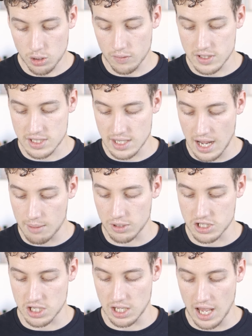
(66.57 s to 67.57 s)
You have
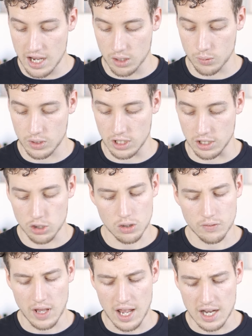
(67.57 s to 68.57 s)
established equity.
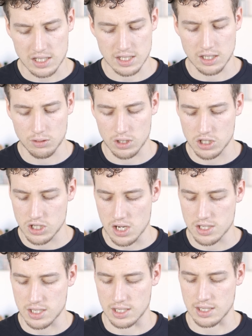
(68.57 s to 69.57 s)
You have executed
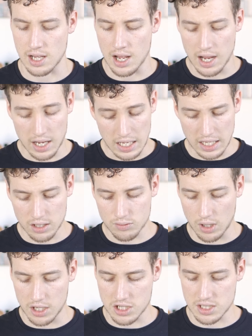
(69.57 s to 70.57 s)
justice and
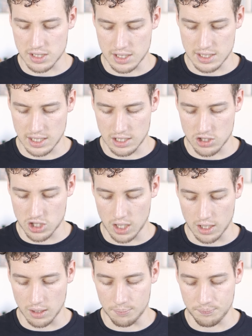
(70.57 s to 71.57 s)
righteousness in
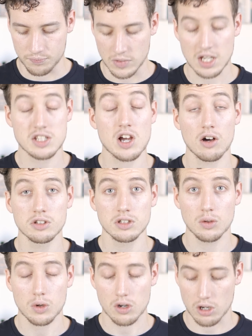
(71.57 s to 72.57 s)
Jacob. Exalt the
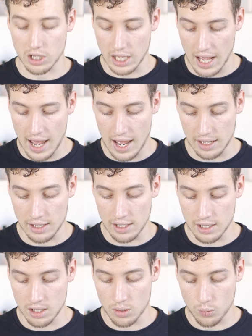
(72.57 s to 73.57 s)
Lord our God.
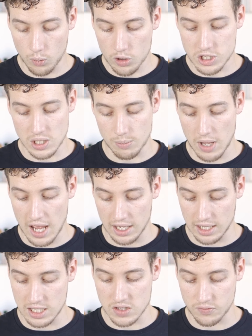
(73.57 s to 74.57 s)
Worship
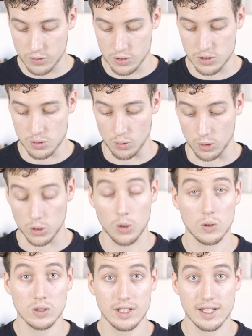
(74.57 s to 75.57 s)
at his footstool.
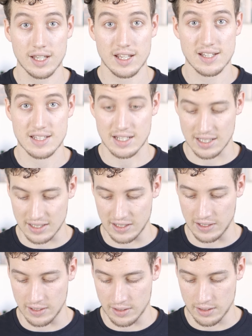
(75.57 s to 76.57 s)
Holy is
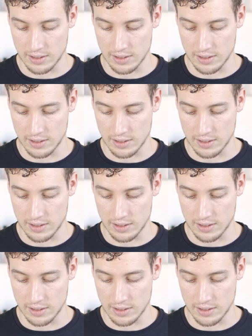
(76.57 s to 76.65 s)
he.